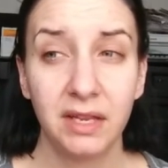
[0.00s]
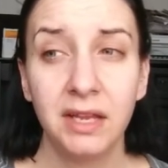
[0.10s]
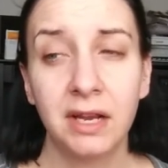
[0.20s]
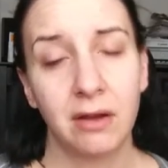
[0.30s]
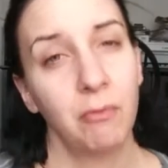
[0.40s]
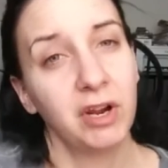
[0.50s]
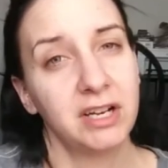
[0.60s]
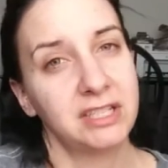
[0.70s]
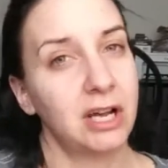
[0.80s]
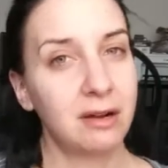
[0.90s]
you know, we're
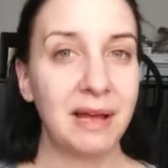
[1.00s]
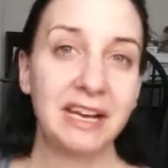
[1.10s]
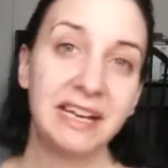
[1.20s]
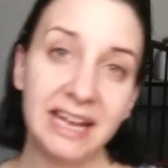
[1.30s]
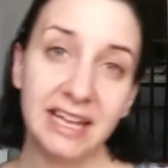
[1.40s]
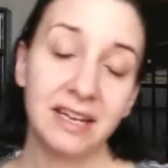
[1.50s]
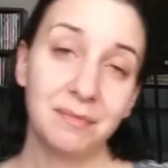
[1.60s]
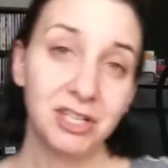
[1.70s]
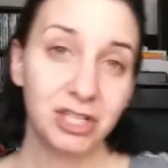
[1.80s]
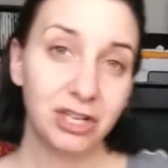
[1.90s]
going to talk about it, and I'm
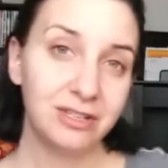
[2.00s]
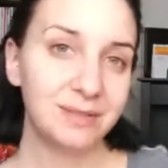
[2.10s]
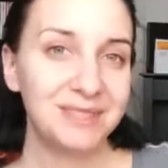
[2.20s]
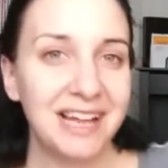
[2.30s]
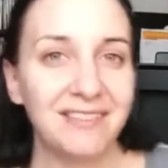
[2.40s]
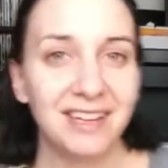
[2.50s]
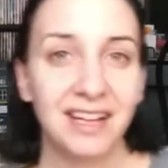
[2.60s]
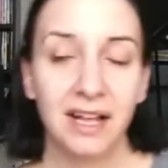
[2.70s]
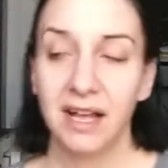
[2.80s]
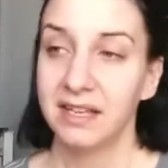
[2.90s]
going to show you some stuff.
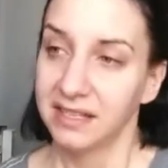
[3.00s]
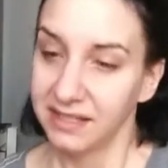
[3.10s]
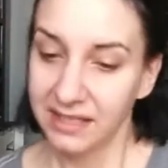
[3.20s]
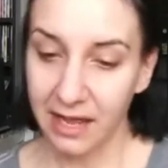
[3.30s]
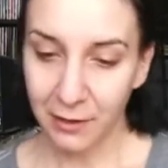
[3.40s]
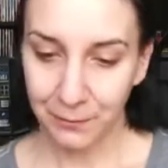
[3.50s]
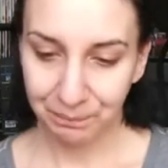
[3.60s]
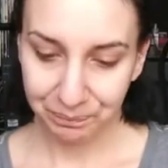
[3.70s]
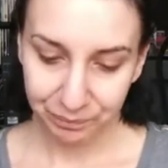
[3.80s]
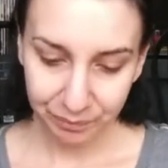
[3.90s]
So
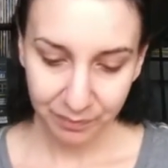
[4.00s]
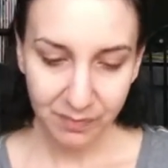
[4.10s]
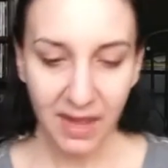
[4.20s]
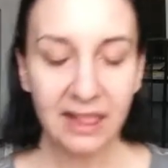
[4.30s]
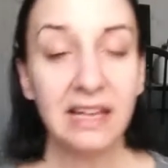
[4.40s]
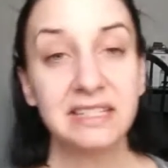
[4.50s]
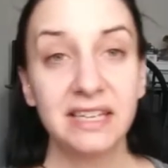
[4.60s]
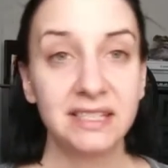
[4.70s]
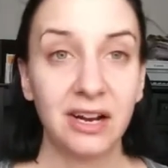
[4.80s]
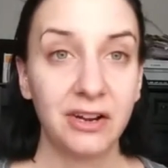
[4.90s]
let's get
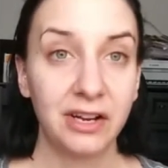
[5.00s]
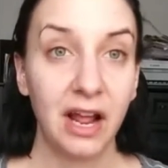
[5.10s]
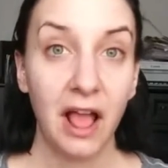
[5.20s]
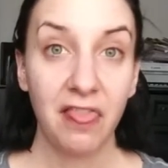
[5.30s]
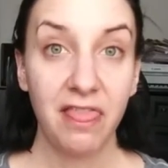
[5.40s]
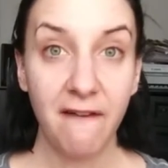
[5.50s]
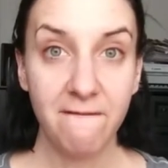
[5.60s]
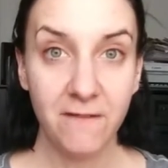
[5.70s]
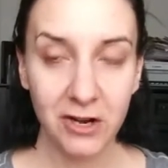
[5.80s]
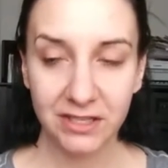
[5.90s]
started. The
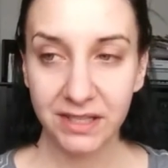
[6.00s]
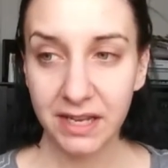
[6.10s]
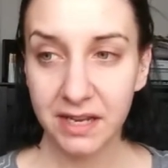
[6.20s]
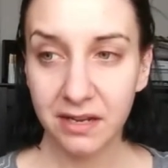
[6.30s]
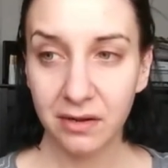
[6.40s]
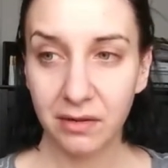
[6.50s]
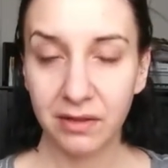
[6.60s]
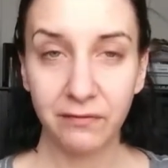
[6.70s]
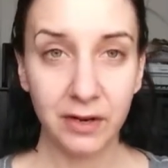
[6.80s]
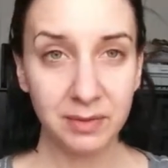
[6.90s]
first
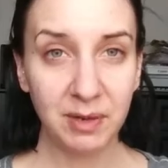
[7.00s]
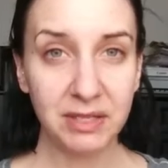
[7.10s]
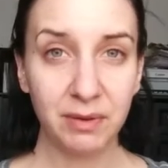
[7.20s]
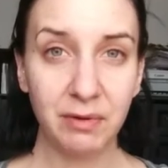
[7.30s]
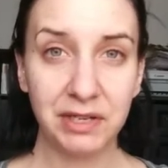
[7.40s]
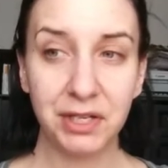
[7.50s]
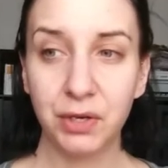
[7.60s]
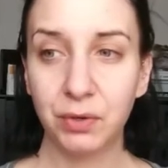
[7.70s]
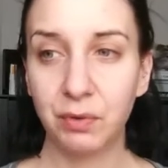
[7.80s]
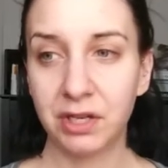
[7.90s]
place we went
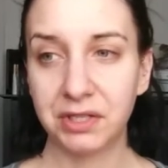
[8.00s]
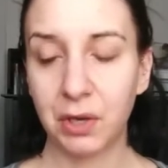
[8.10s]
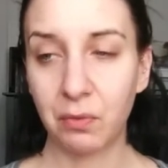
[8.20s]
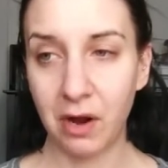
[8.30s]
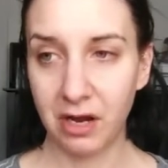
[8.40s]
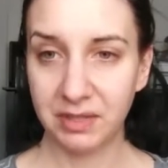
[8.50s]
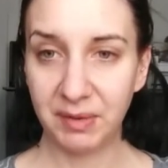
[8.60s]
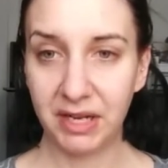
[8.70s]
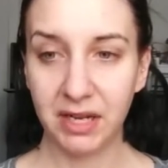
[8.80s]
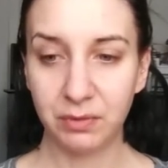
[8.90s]
to was Ross,
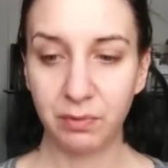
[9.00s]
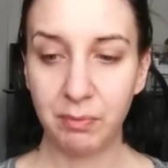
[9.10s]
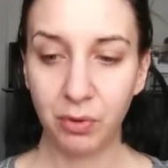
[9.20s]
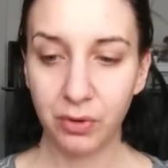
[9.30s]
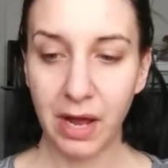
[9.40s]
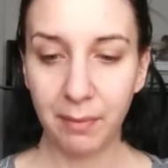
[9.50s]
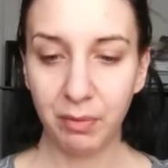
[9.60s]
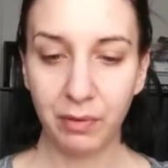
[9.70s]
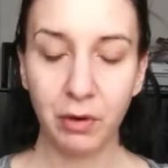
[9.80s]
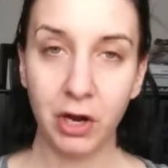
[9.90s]
because we pulled up,
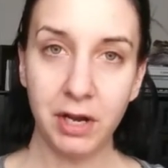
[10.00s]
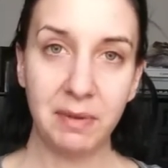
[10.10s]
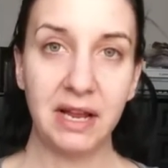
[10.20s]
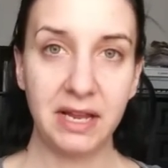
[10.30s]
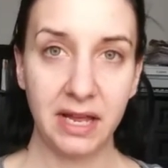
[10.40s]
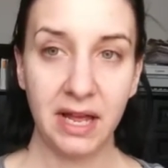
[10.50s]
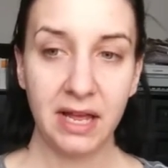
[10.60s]
we were on the bike,